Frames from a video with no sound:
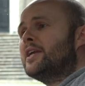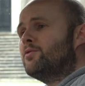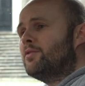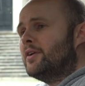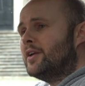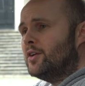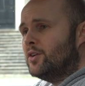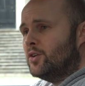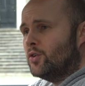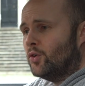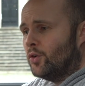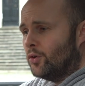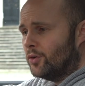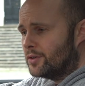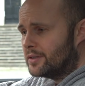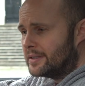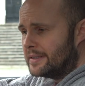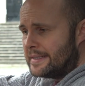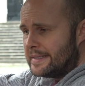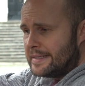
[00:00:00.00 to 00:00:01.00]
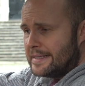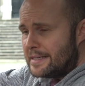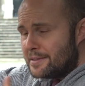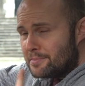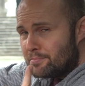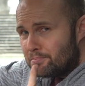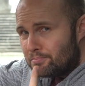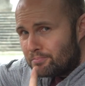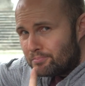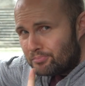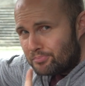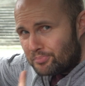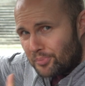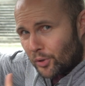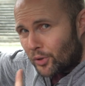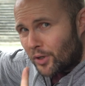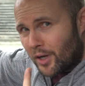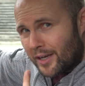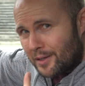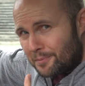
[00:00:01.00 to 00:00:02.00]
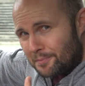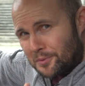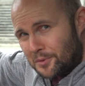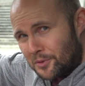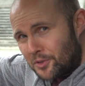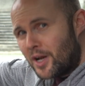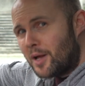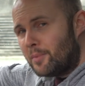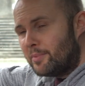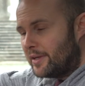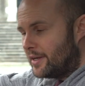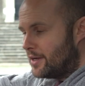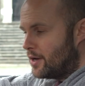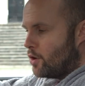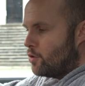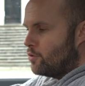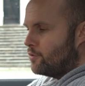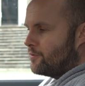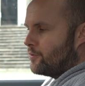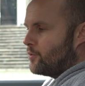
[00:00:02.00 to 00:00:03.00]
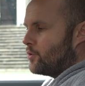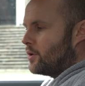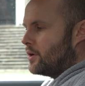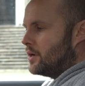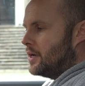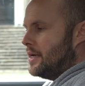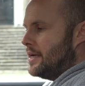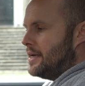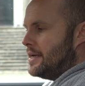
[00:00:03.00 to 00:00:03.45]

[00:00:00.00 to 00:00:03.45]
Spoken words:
really good. But I'd probably go for